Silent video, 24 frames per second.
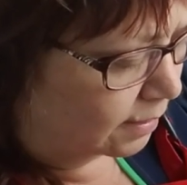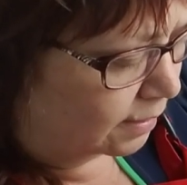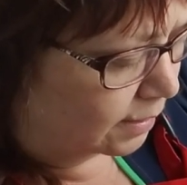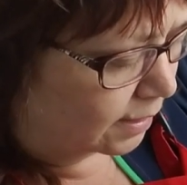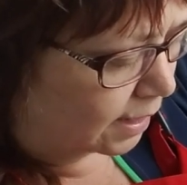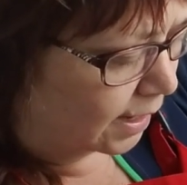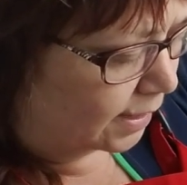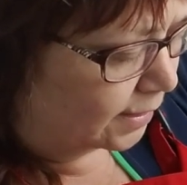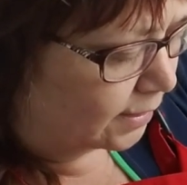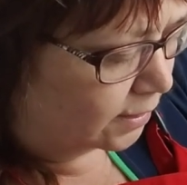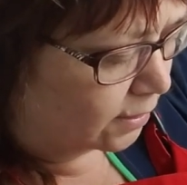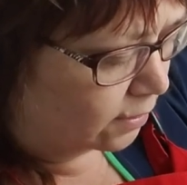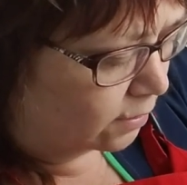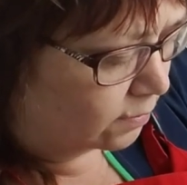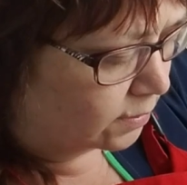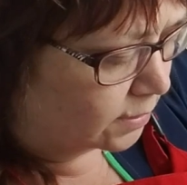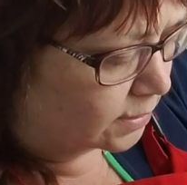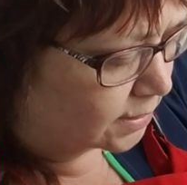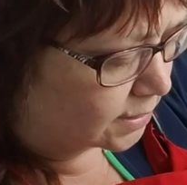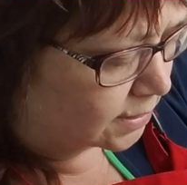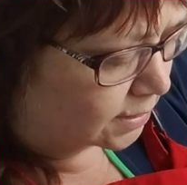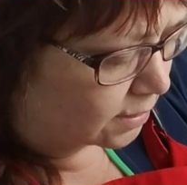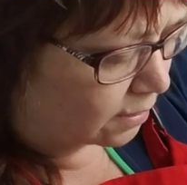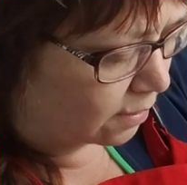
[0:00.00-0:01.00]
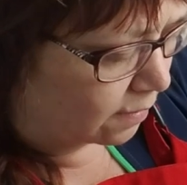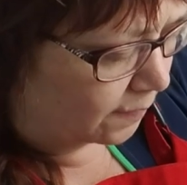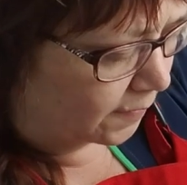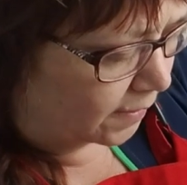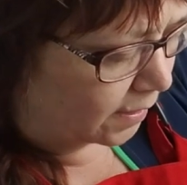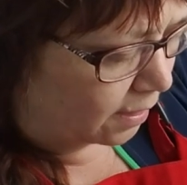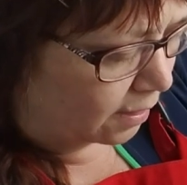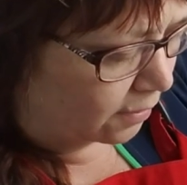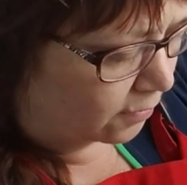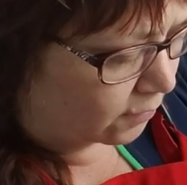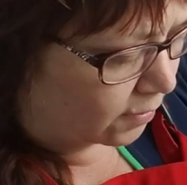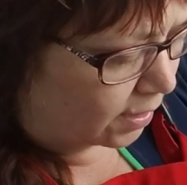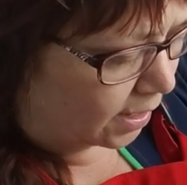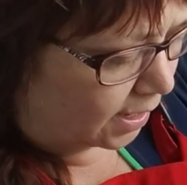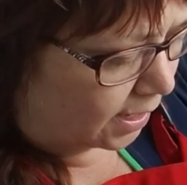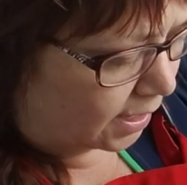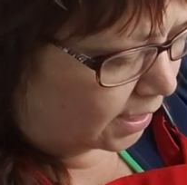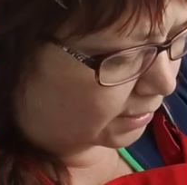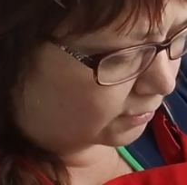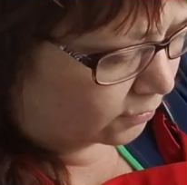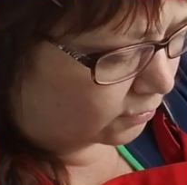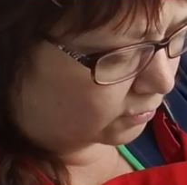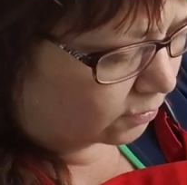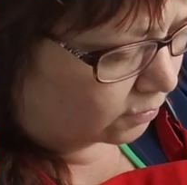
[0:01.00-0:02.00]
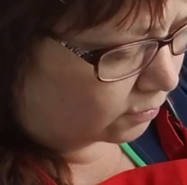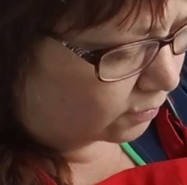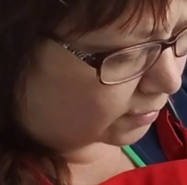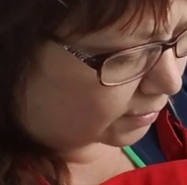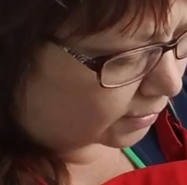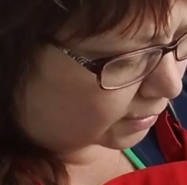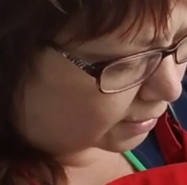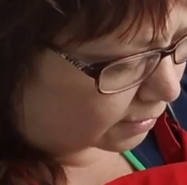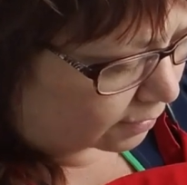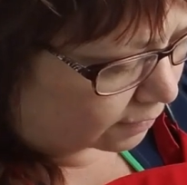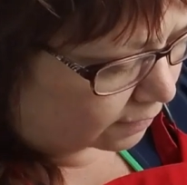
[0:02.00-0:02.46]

I noticed it on the other handle